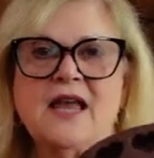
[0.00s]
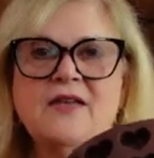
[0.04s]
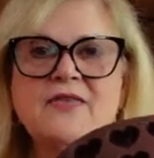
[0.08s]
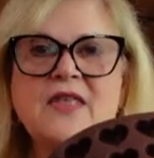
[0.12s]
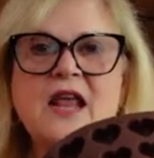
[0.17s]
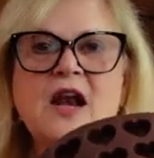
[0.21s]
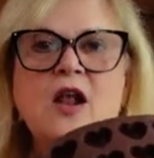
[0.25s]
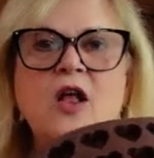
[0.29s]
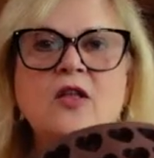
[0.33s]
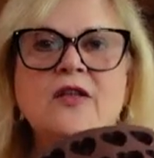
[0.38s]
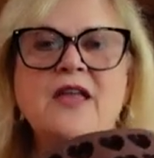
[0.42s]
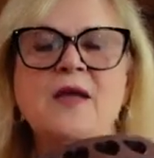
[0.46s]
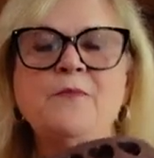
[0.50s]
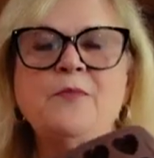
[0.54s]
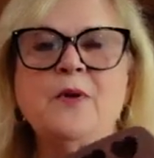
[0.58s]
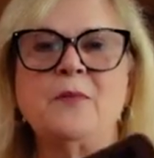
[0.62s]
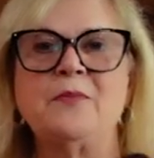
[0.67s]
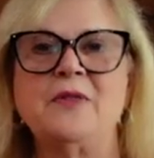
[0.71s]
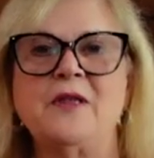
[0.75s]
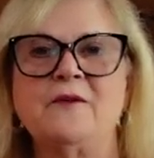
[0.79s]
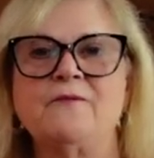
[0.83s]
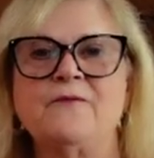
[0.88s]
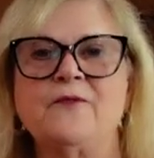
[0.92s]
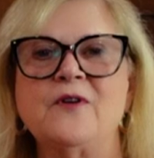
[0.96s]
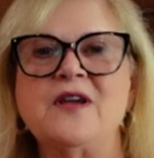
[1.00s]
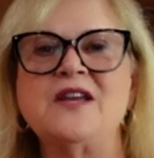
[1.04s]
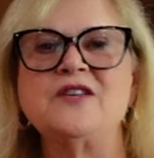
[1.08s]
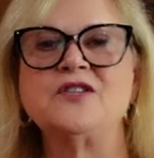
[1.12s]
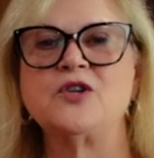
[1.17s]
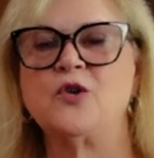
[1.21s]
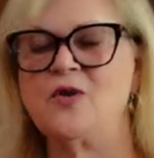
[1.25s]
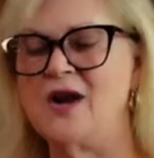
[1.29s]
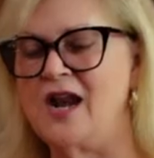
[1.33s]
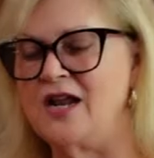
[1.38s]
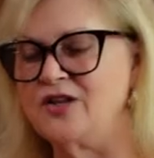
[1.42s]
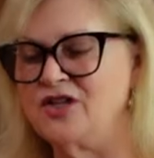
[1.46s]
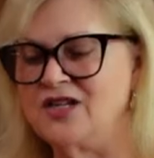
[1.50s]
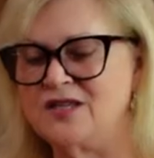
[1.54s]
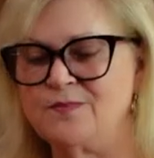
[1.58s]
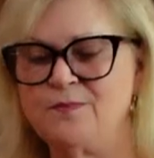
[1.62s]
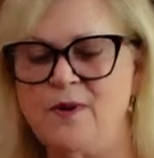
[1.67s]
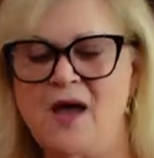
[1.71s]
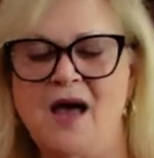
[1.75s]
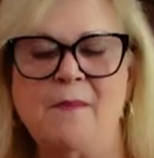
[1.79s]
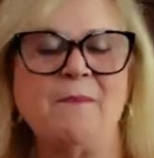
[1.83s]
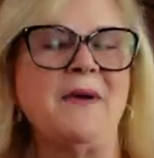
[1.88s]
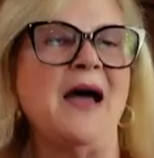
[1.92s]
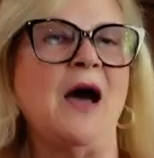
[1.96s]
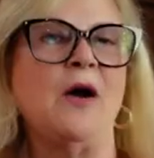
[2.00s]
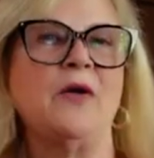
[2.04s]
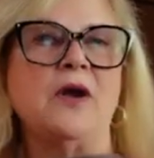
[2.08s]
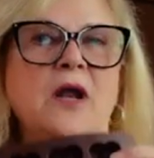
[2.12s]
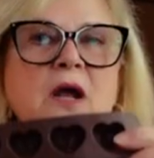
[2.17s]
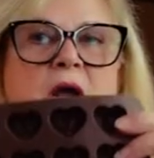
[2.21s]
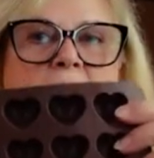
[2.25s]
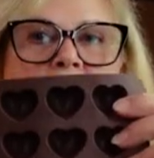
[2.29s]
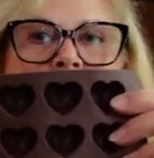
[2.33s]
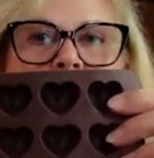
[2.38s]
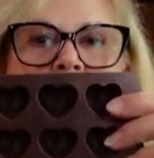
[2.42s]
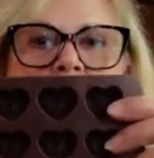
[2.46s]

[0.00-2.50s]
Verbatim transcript: and then I'll keep them in the freezer and I just pop out